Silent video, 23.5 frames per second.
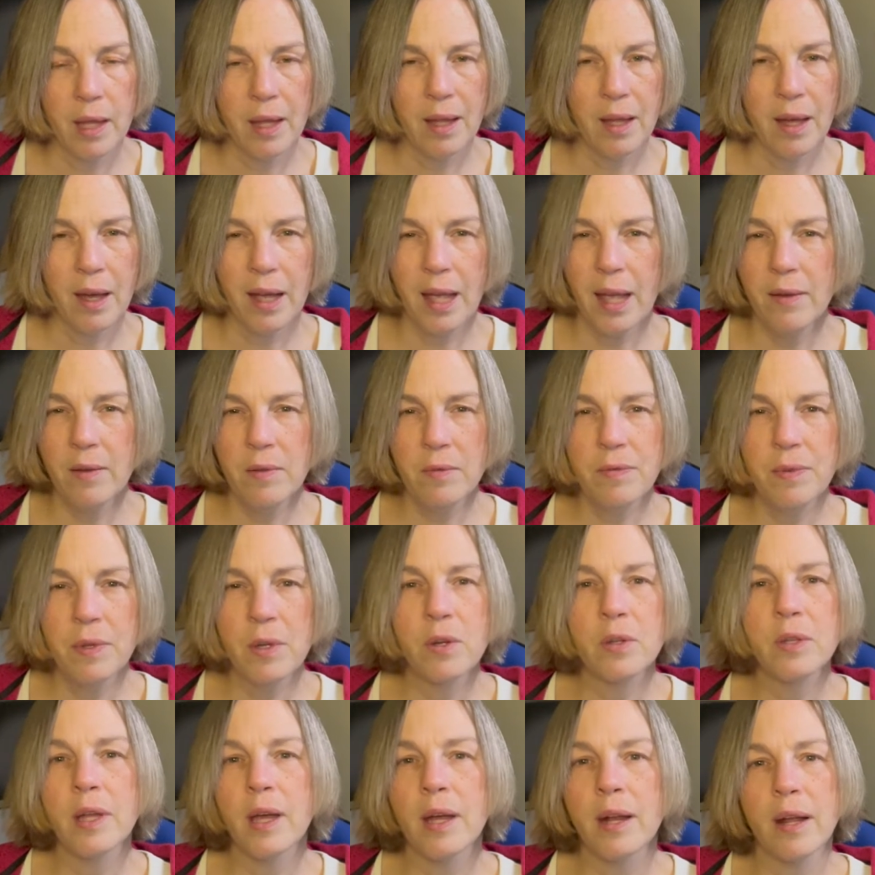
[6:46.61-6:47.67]
I haven't
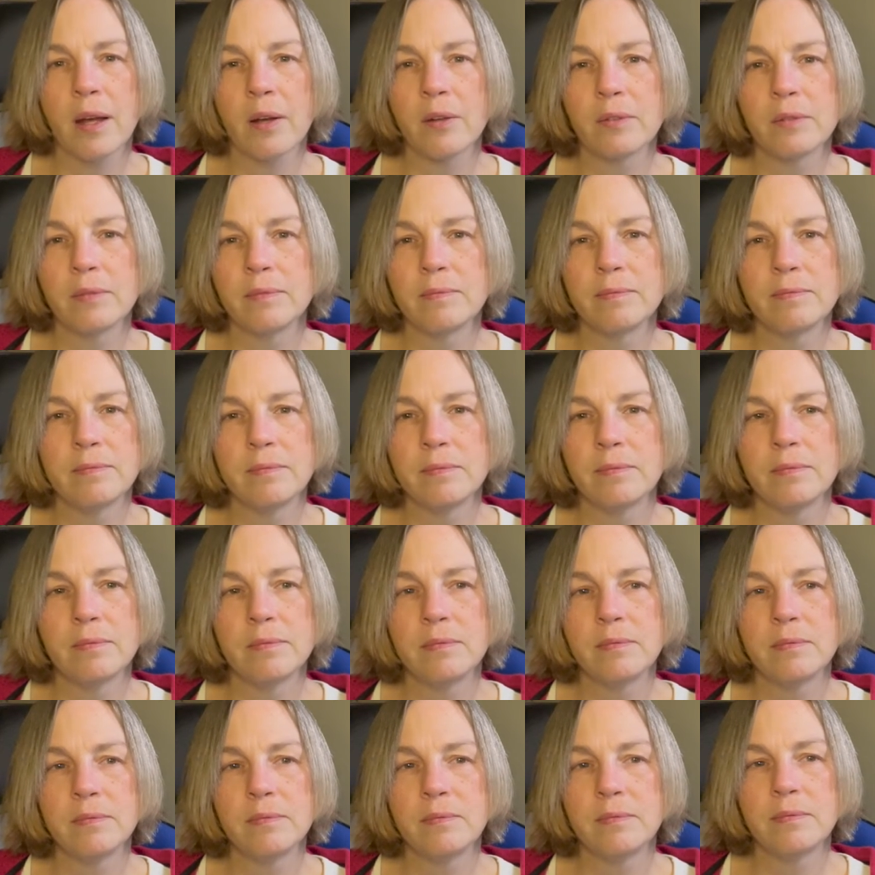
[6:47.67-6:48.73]
figured that out.
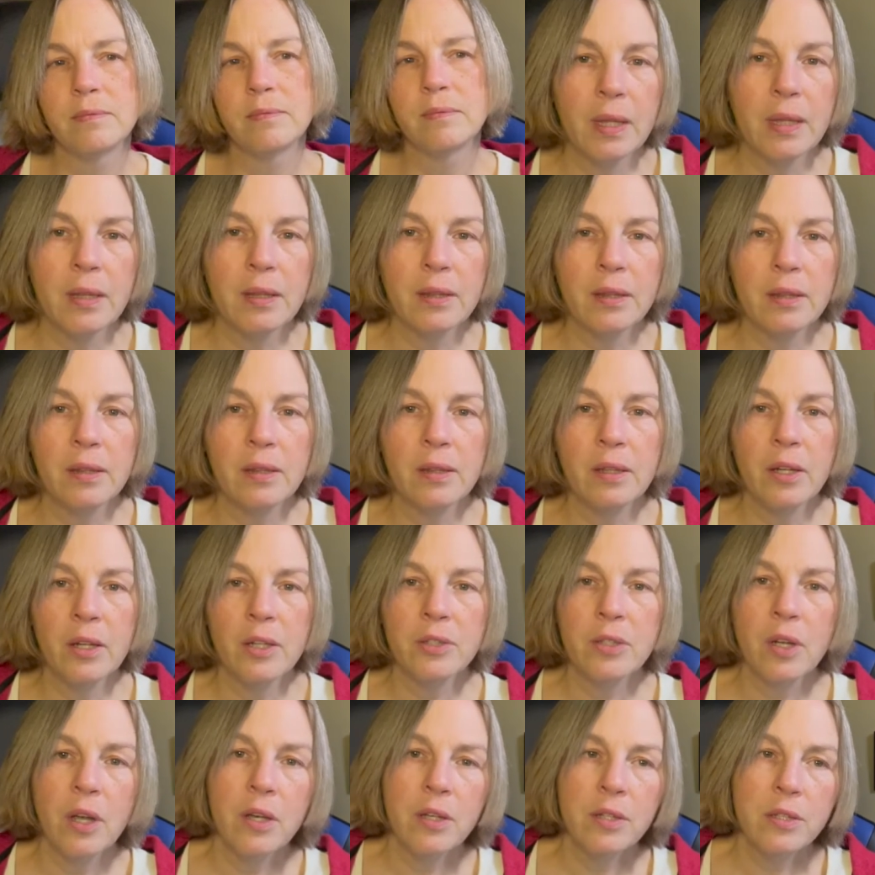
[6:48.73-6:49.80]

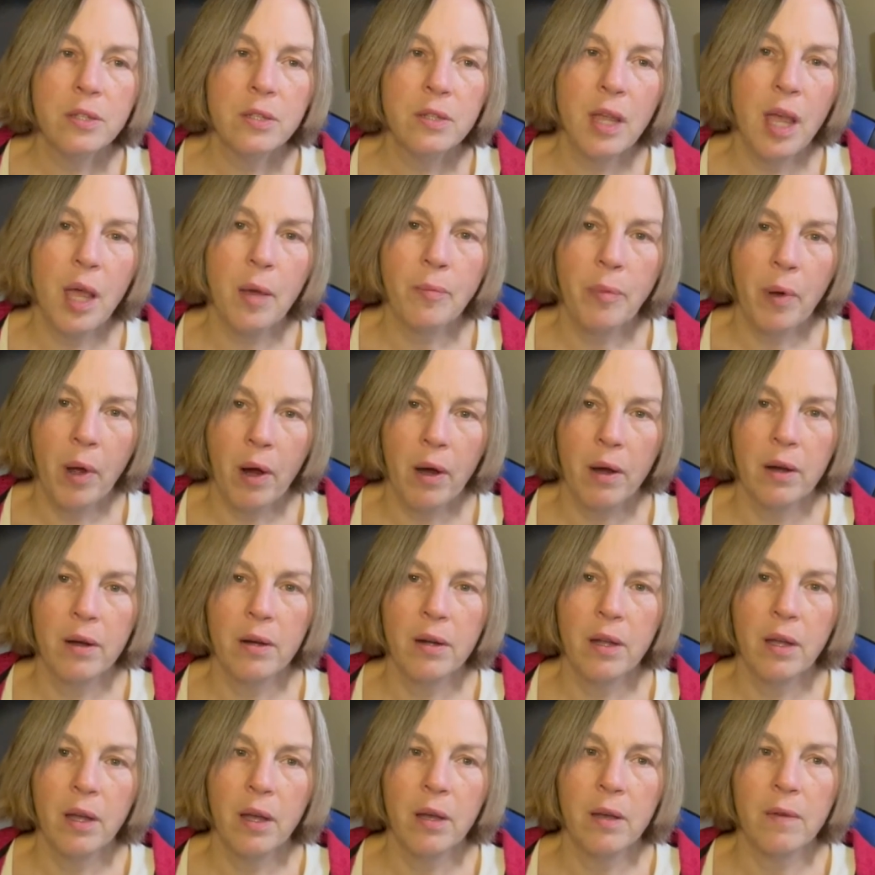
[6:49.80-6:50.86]
There's also that
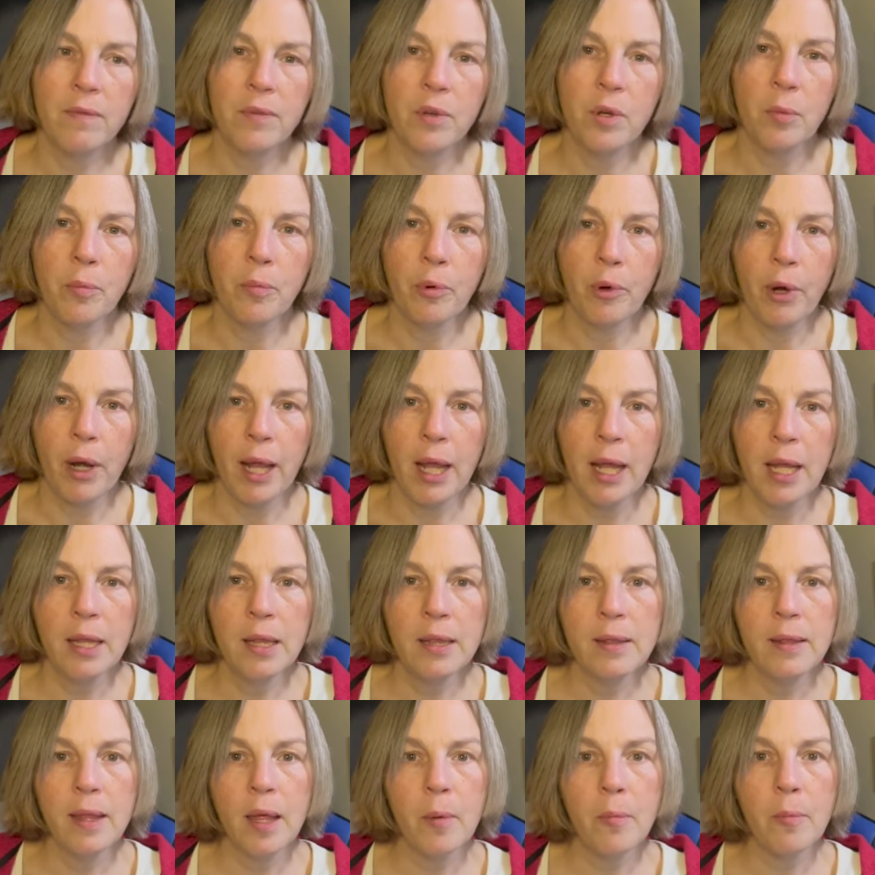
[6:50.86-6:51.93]
part of your
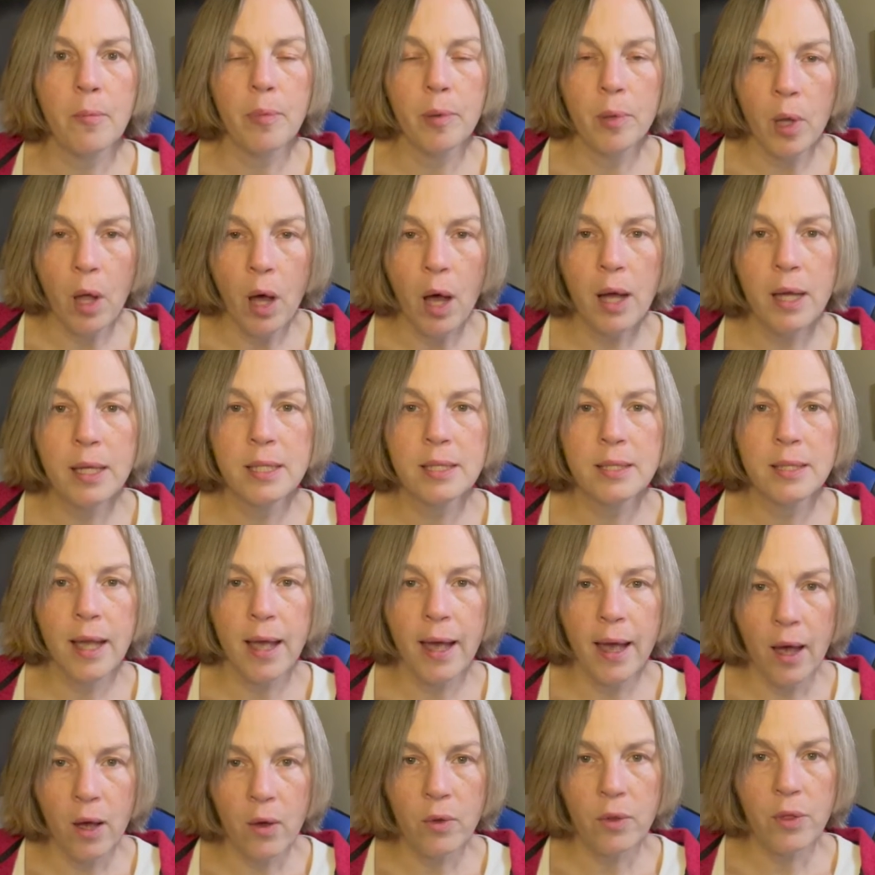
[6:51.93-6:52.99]
brain that blocks
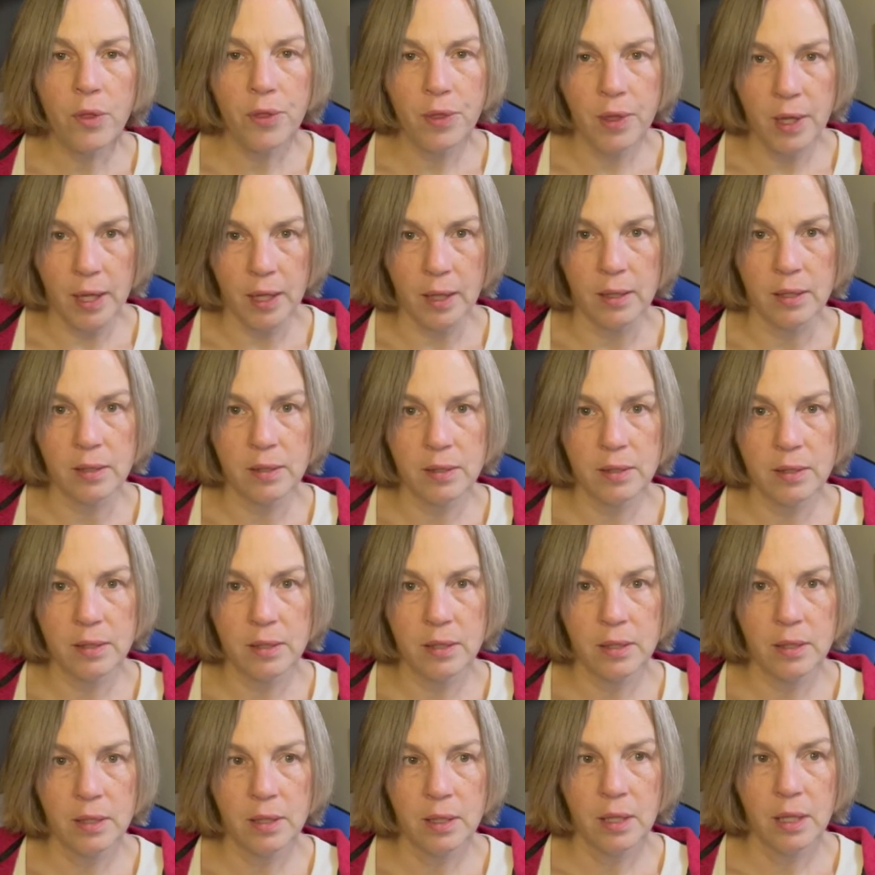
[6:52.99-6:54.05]
out things
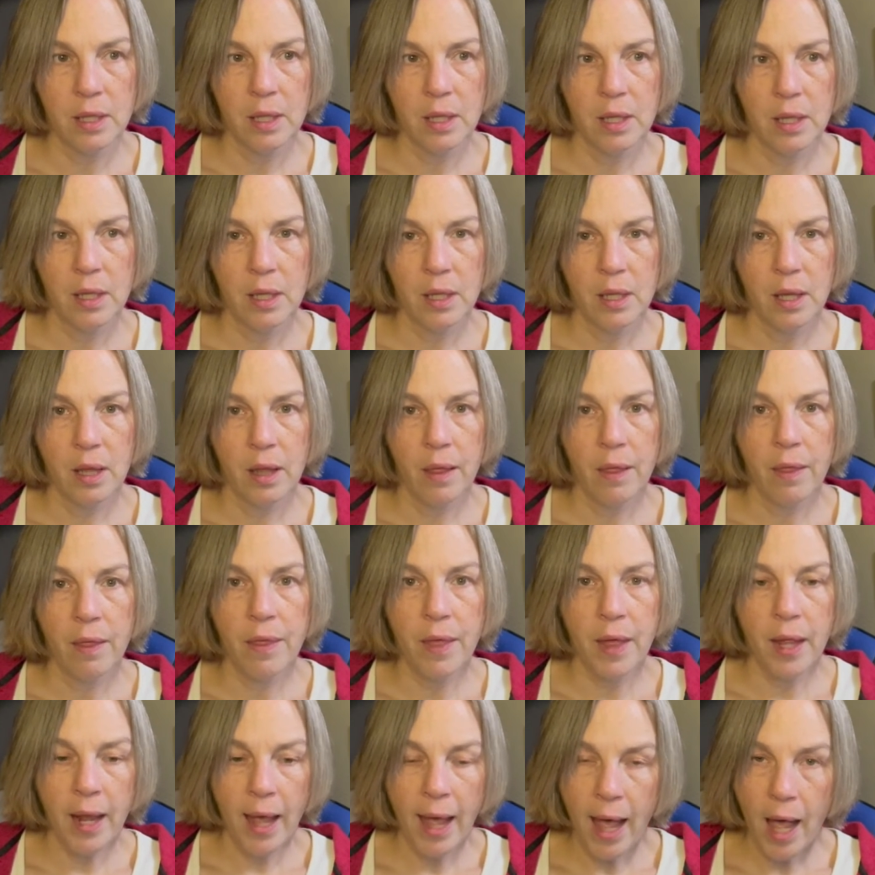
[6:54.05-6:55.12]

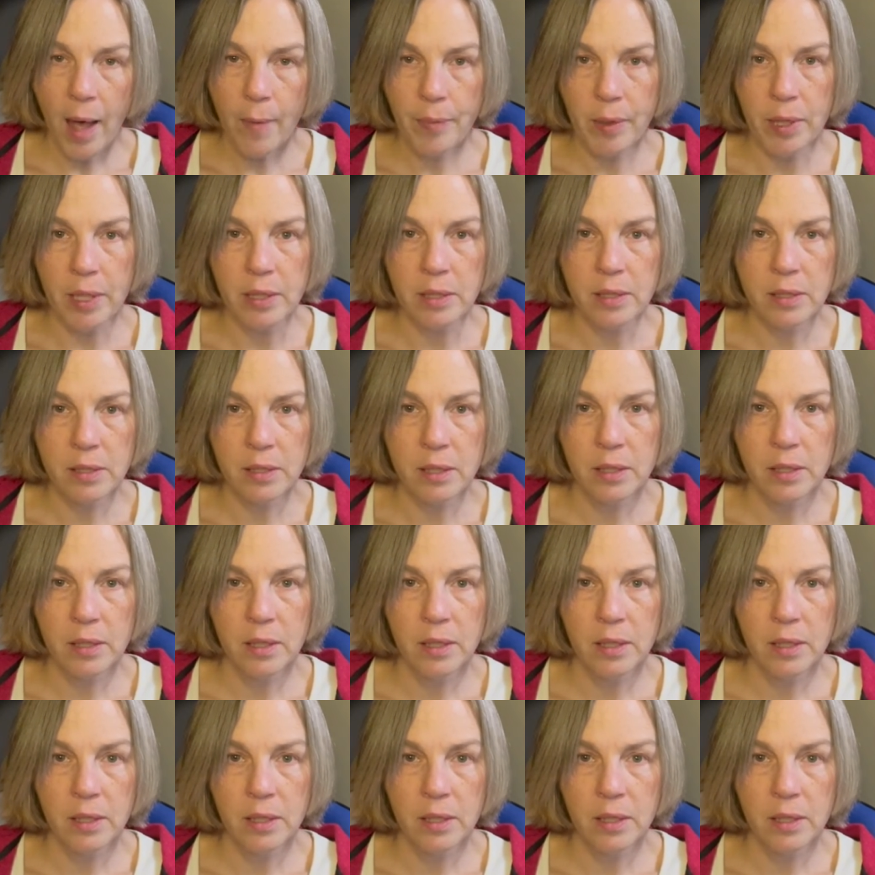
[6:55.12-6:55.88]
that happened